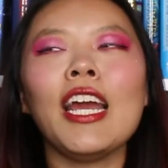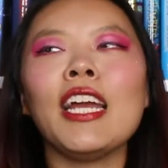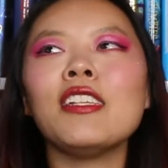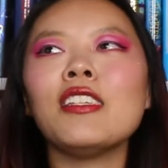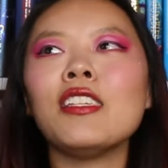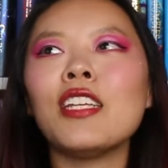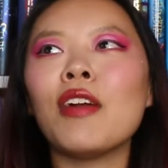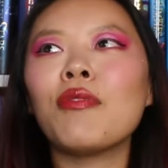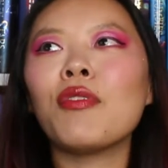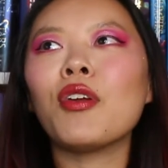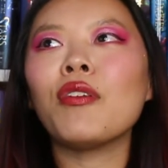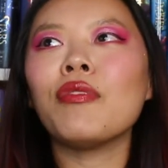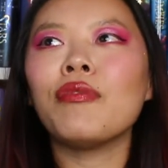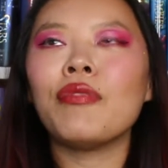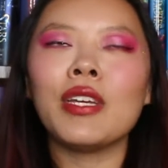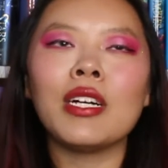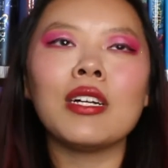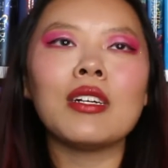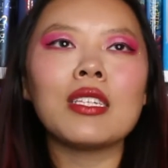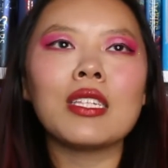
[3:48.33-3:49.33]
It never
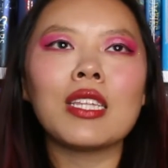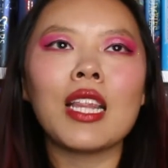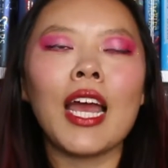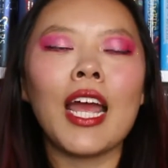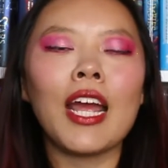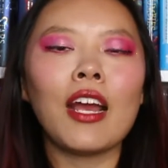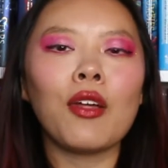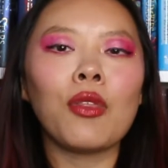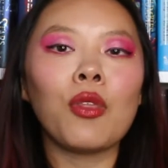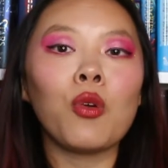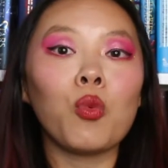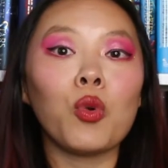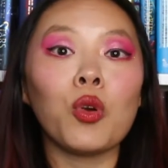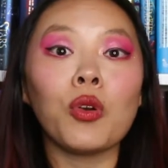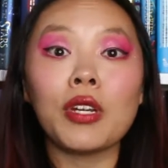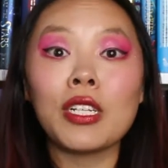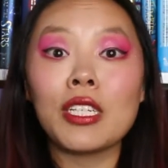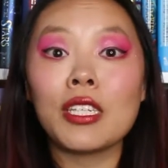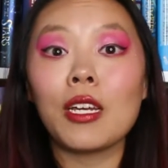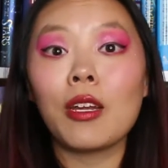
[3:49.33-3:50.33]
feels like the
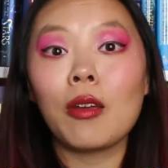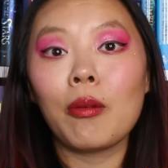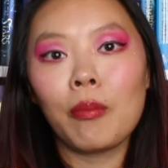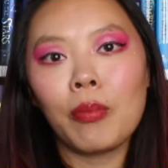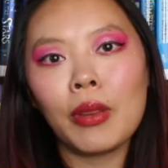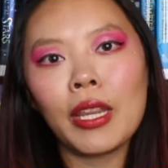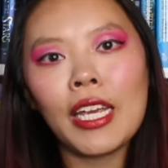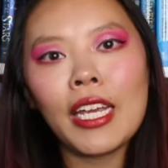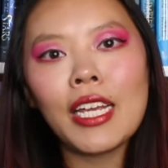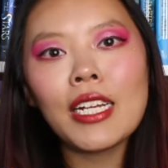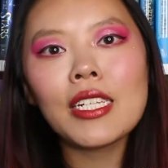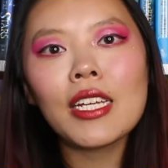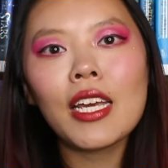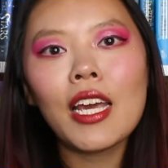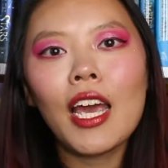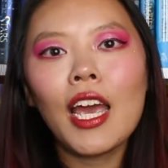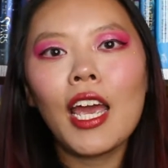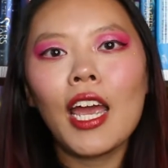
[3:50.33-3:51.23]
world isn't complete.